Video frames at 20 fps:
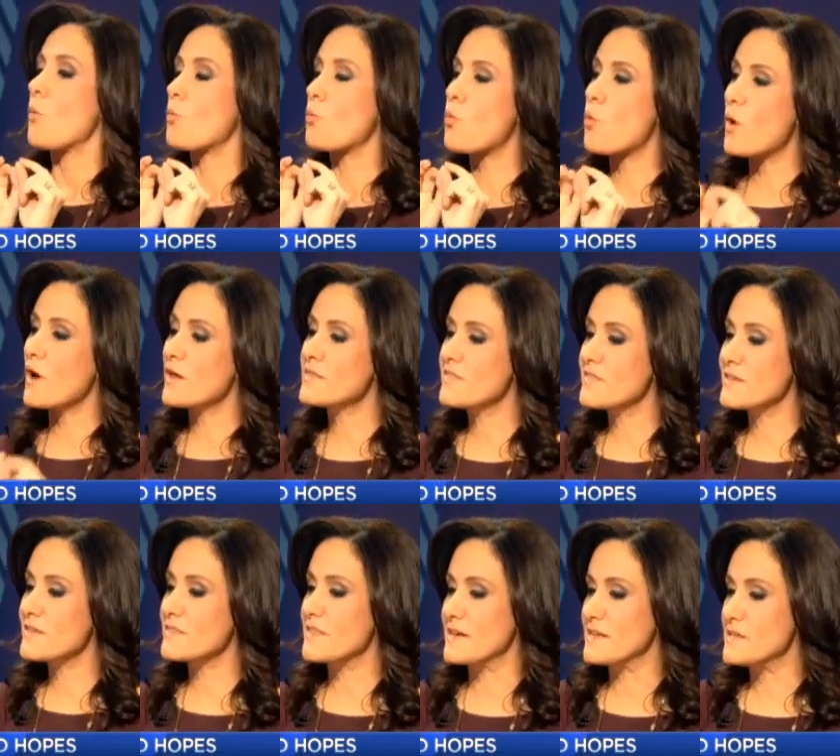One
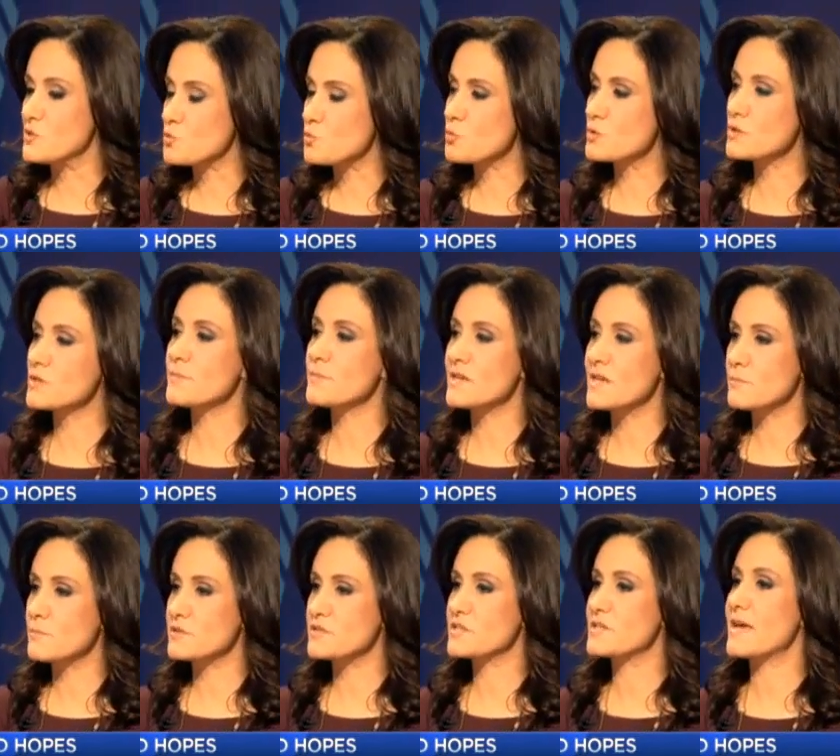thing that he's really
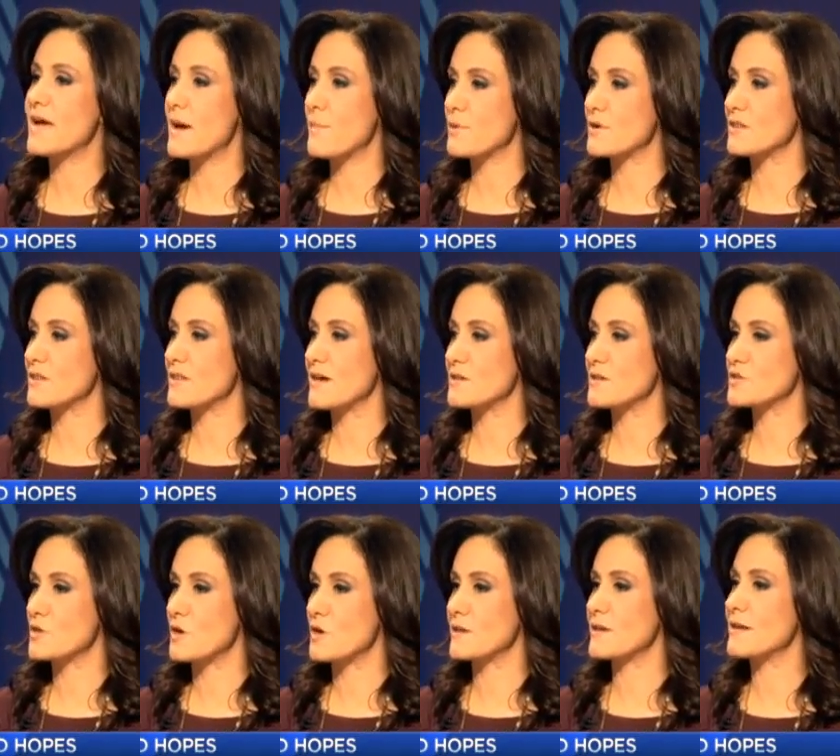been able to
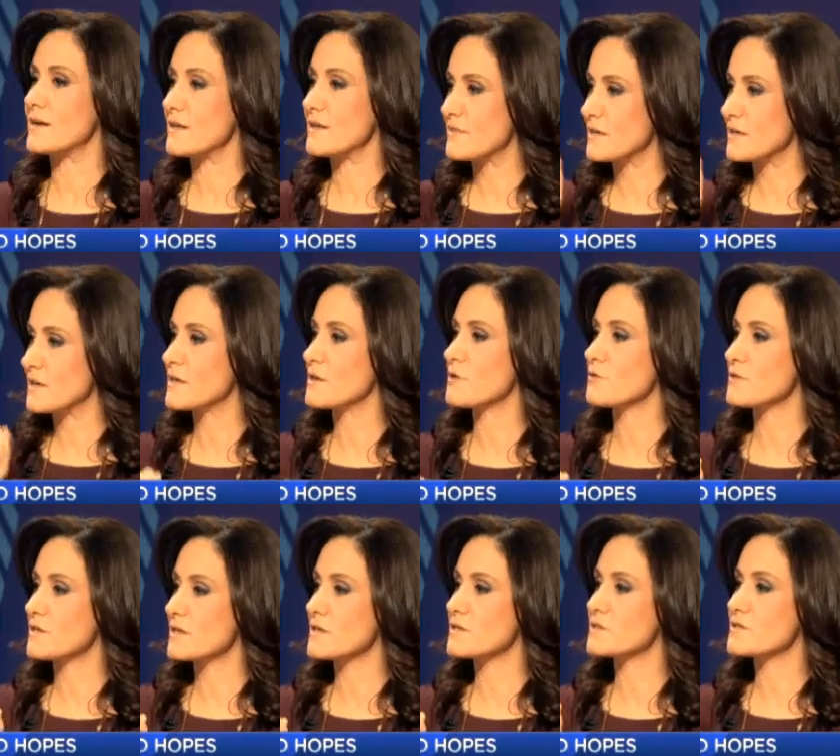capitalize on, and I think here
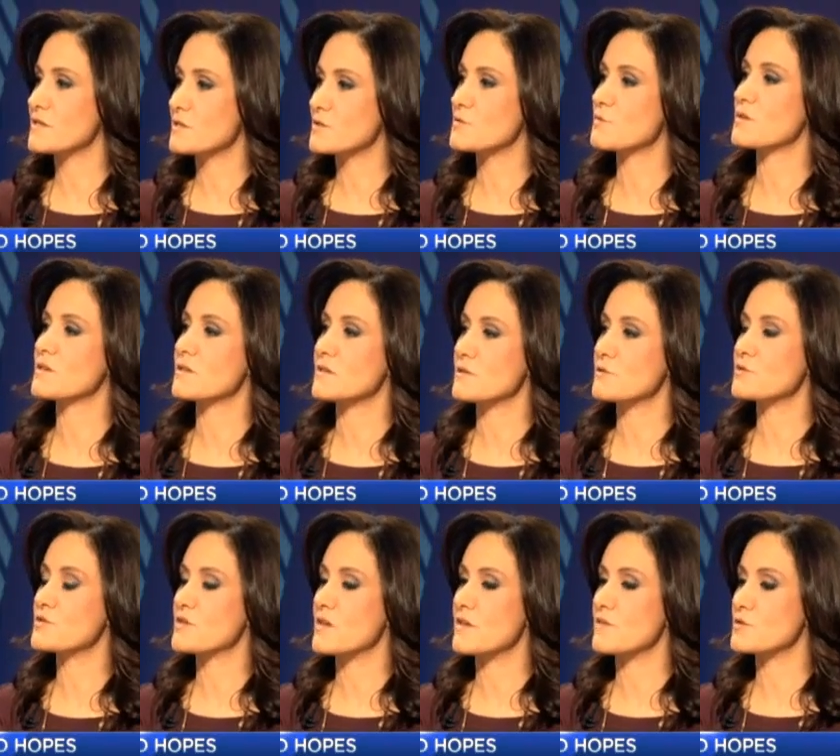in the United States we could
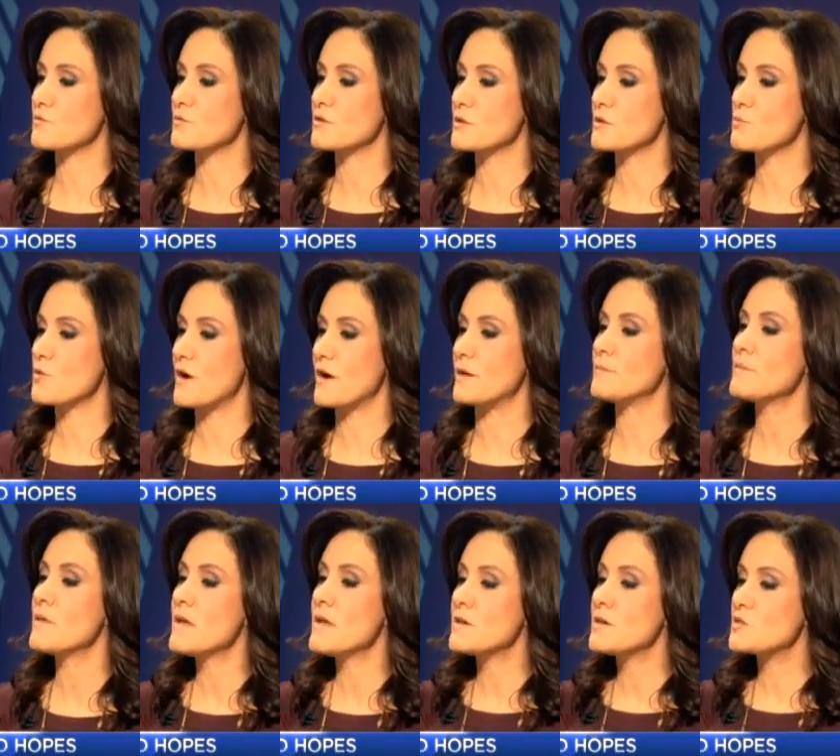understand this really
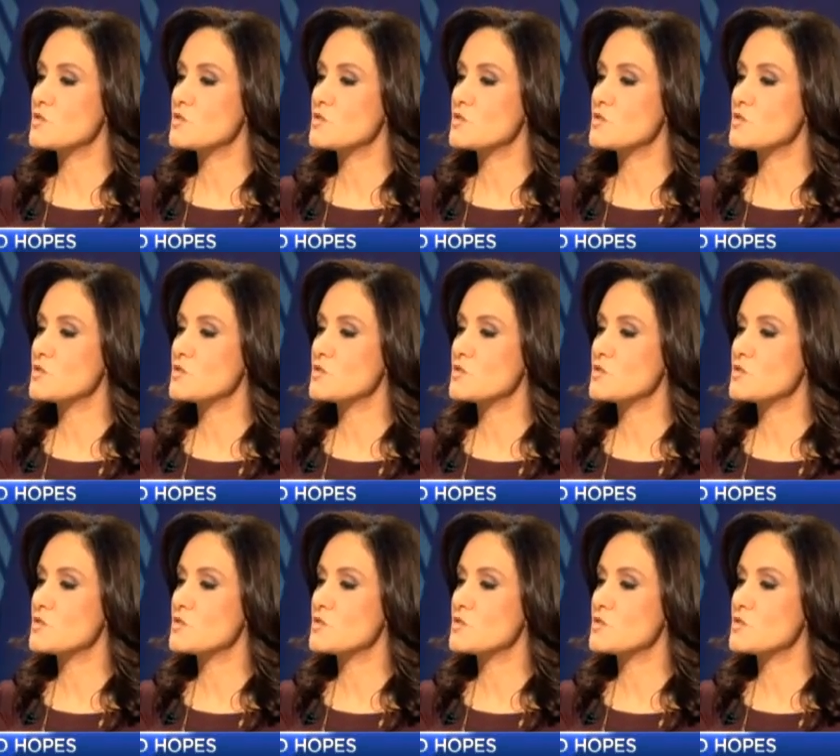well,